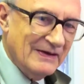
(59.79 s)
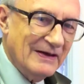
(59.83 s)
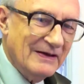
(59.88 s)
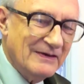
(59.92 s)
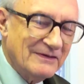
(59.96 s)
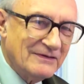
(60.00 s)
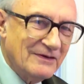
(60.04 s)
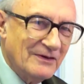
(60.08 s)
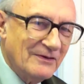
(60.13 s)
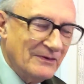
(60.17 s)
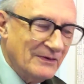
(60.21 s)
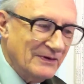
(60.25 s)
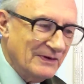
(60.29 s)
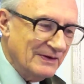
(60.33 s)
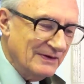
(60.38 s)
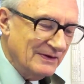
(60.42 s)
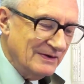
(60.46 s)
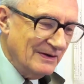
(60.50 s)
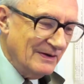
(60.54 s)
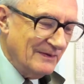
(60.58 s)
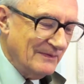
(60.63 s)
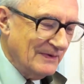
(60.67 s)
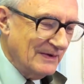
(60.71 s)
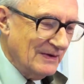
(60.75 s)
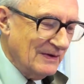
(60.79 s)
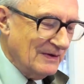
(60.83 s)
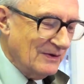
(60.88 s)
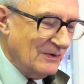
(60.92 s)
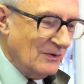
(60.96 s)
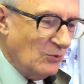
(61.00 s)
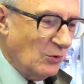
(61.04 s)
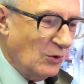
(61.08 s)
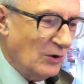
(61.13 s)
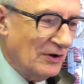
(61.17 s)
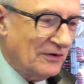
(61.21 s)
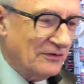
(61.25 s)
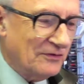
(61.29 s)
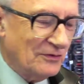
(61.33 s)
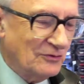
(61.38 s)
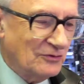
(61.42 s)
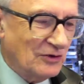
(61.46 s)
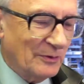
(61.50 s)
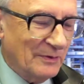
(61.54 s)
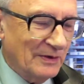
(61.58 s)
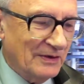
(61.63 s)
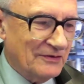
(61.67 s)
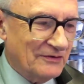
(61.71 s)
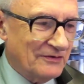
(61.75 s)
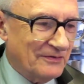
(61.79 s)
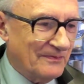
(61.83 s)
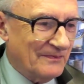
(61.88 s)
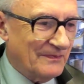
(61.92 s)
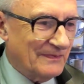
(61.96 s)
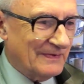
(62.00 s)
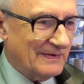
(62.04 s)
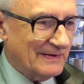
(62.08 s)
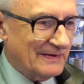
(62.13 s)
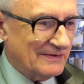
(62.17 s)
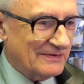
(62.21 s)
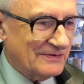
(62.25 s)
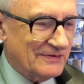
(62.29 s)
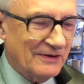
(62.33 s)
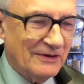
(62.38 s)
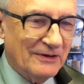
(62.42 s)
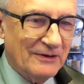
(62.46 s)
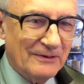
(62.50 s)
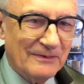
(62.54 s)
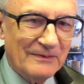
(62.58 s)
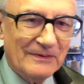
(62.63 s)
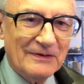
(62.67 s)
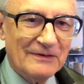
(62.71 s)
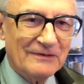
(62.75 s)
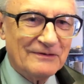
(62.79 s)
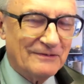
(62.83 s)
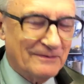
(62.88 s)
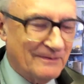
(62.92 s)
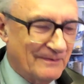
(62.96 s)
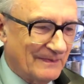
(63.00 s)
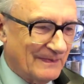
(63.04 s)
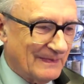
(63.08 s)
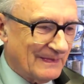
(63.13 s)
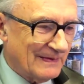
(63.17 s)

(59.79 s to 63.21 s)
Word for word: Yes, on the Wallace and Gromit show, yes.